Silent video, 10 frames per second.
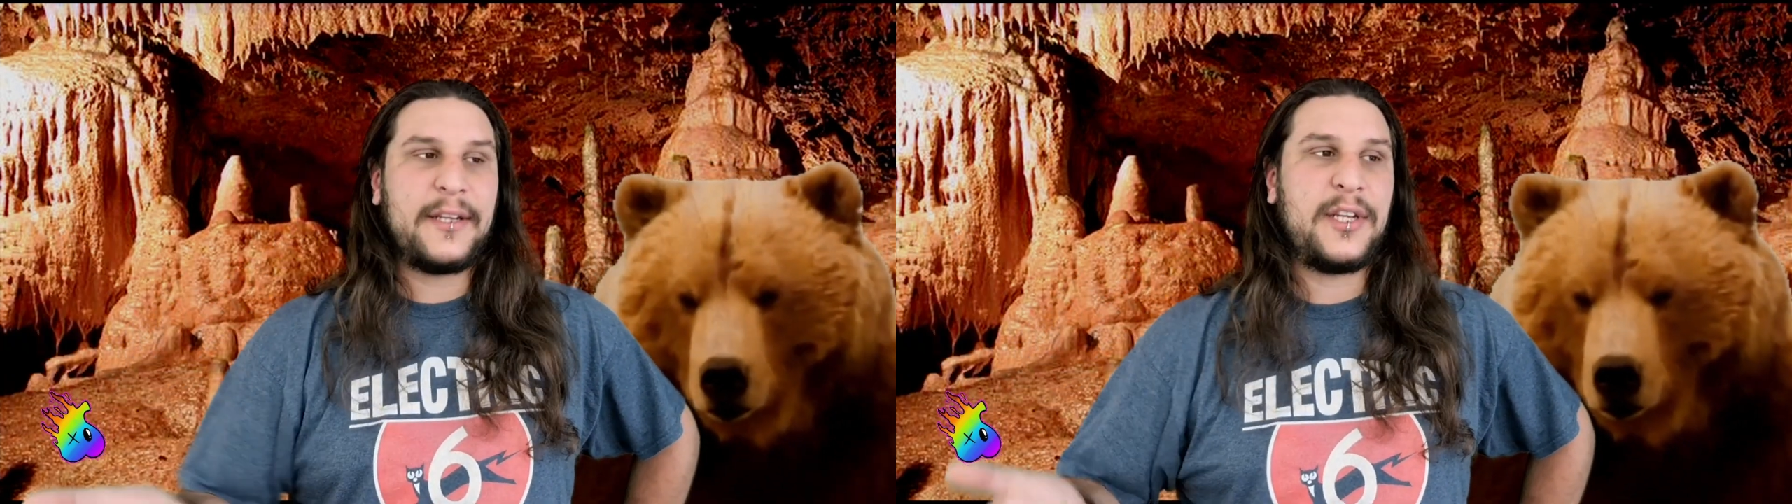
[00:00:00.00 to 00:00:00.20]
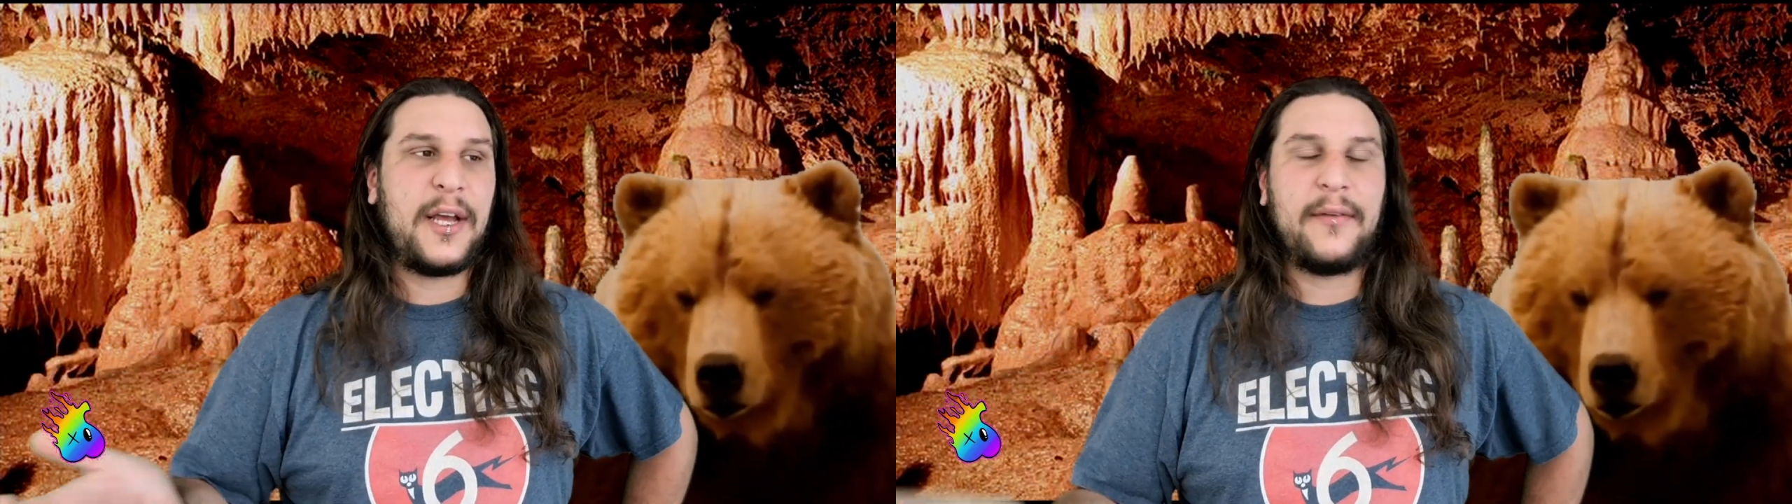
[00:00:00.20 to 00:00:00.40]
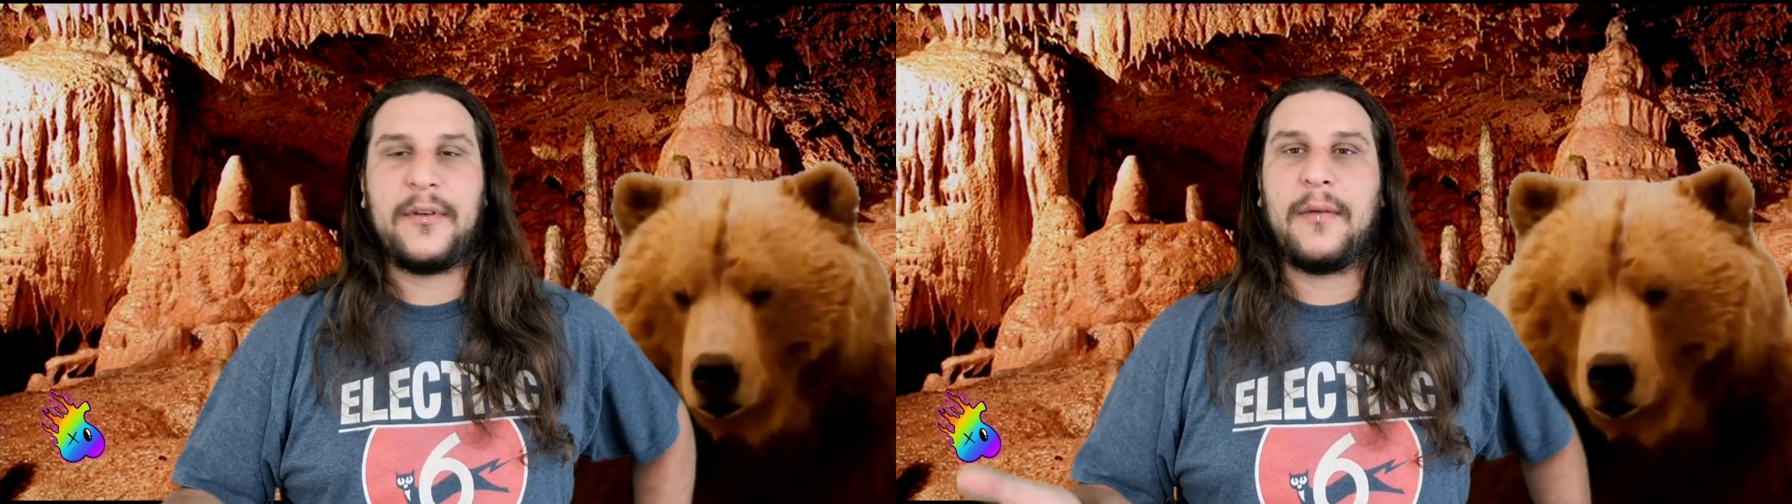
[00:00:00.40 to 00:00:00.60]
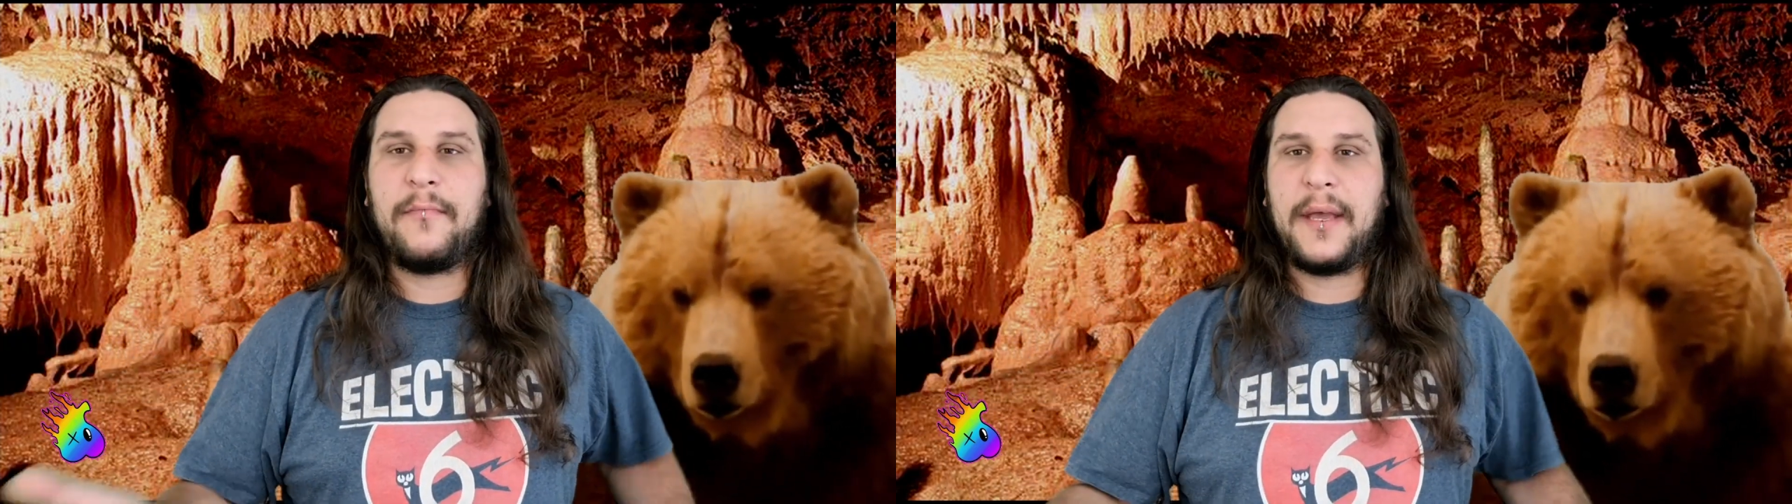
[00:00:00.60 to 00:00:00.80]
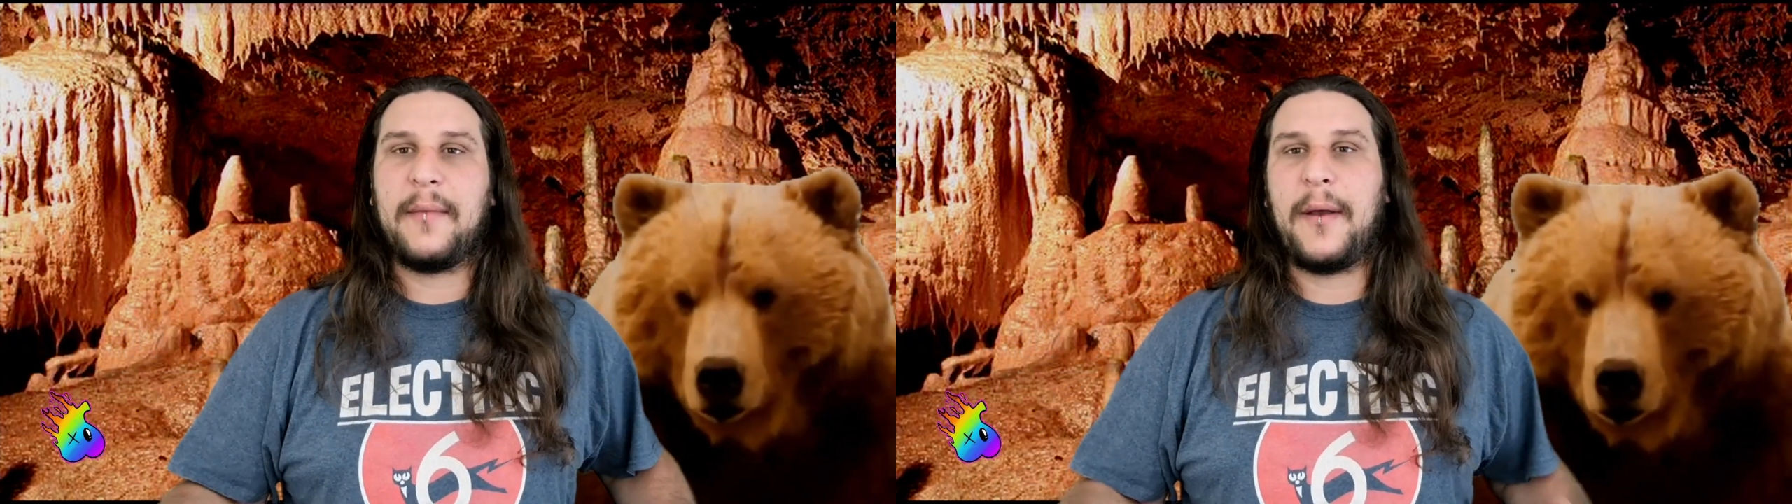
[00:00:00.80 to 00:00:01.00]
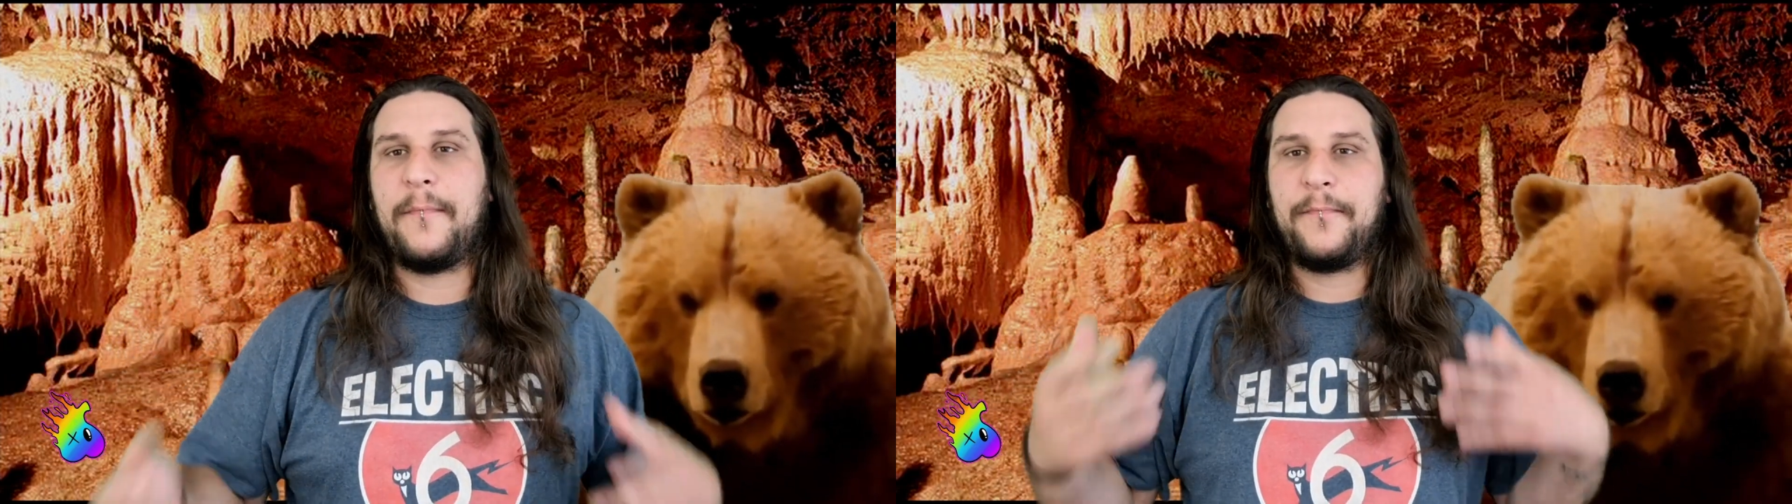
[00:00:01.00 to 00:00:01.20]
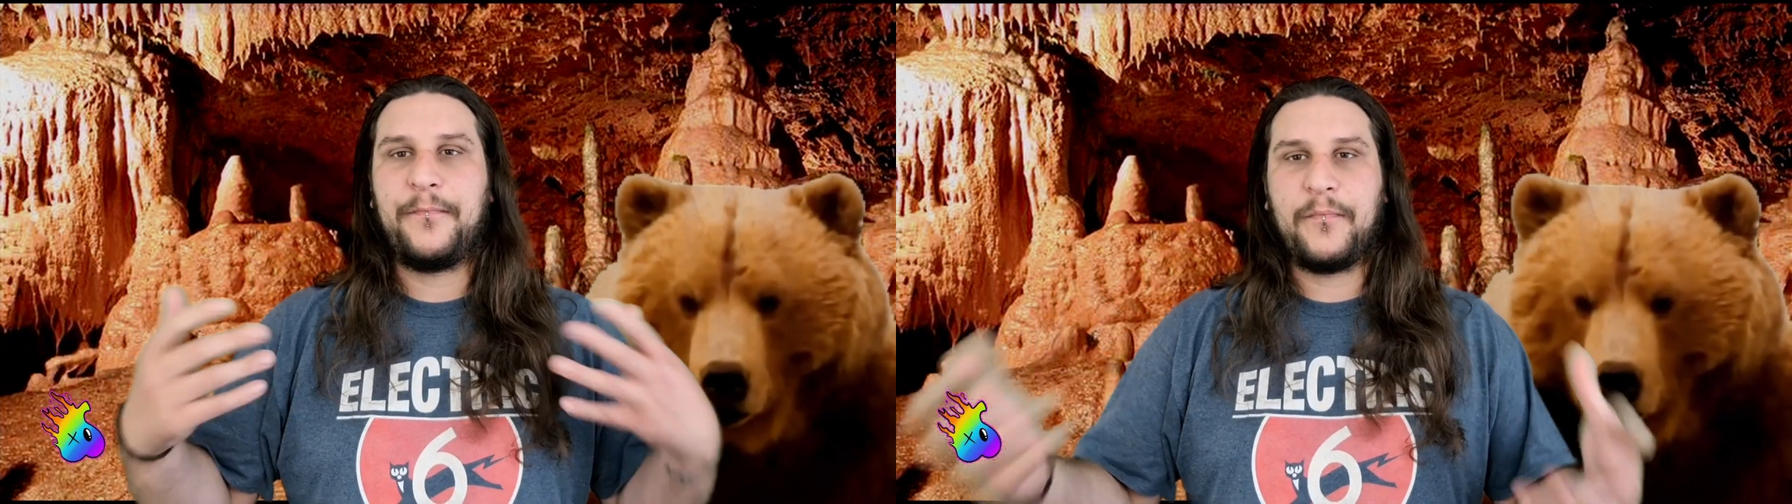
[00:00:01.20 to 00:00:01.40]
literally are, you can pick them up,